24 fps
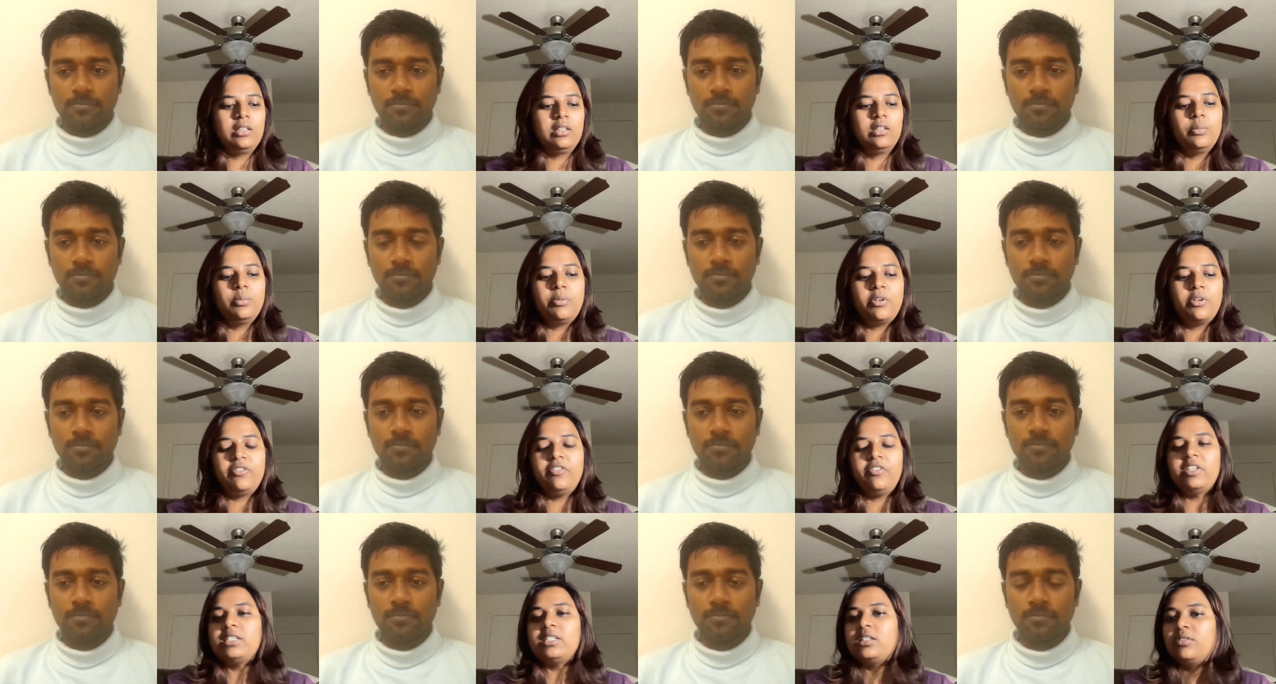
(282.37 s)

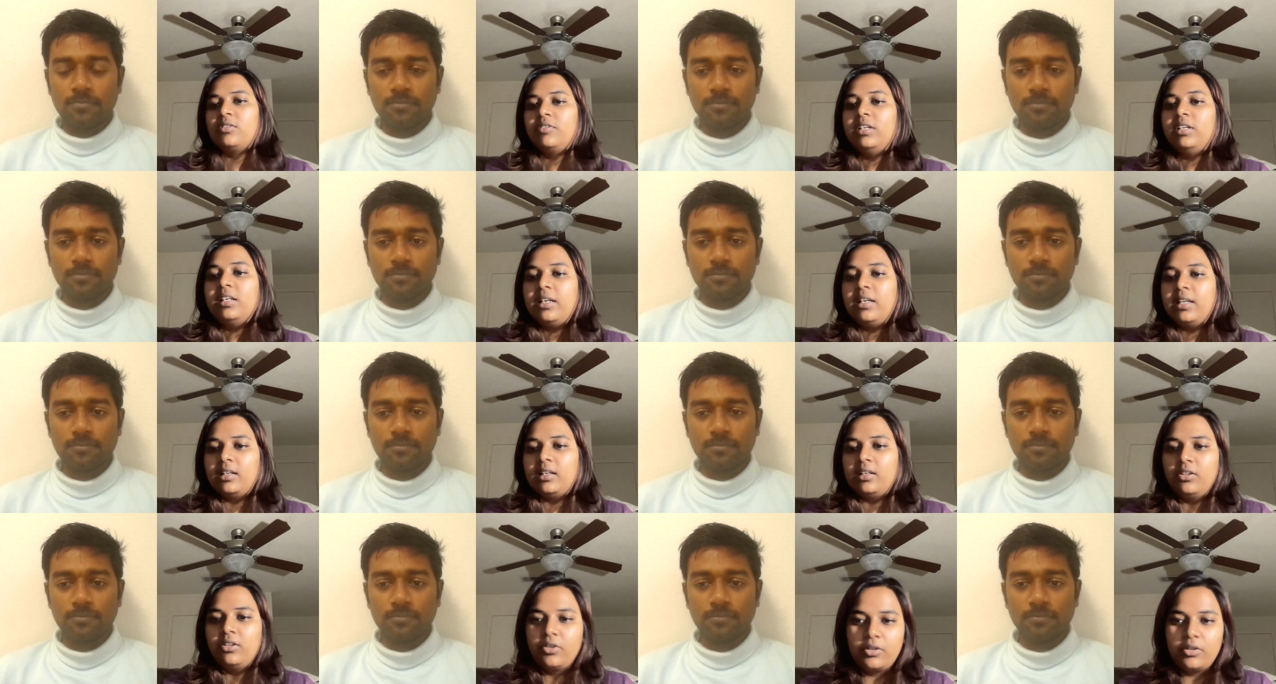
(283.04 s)
Speaker 1: Like the mm-hmm. professor
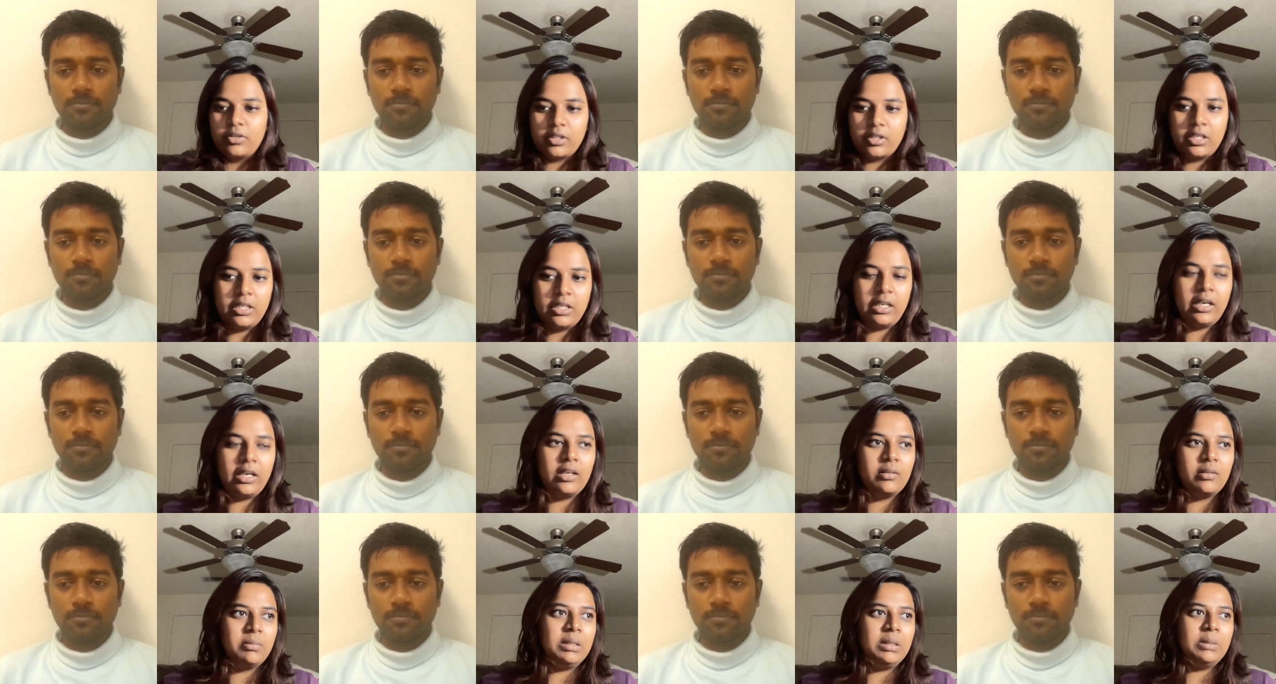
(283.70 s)
will tell you,
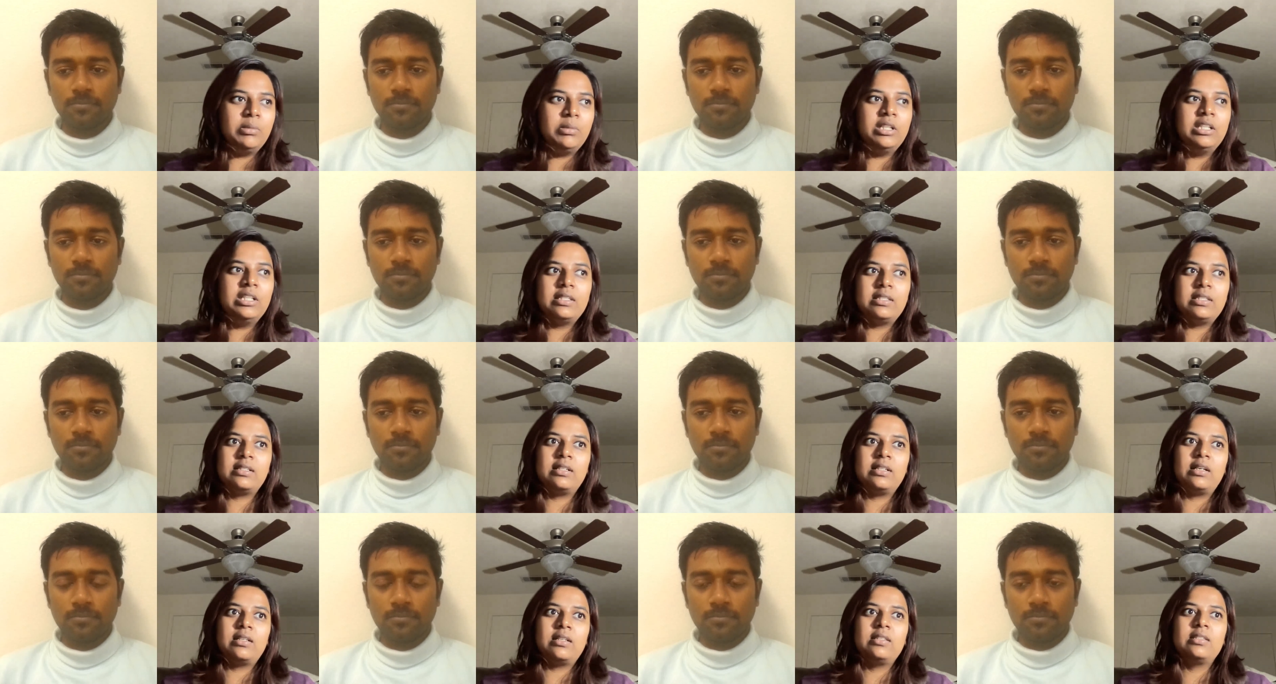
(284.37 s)
can
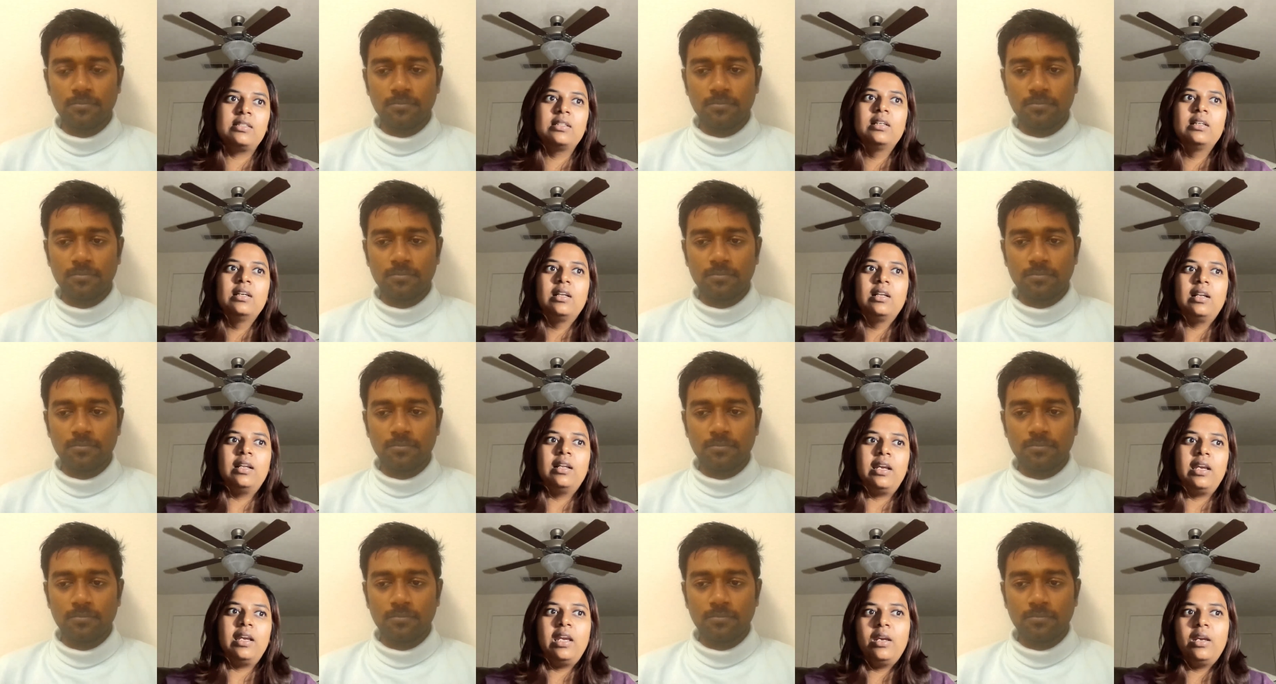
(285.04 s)
maybe discuss
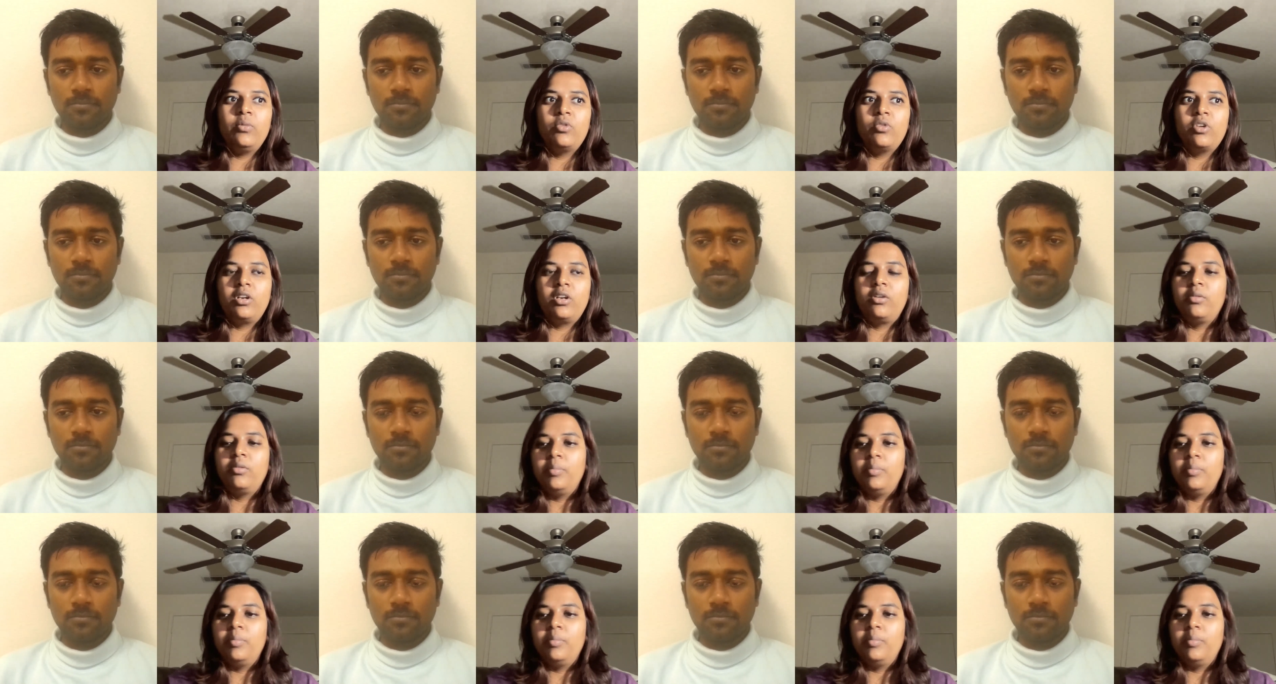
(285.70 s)
like, hey,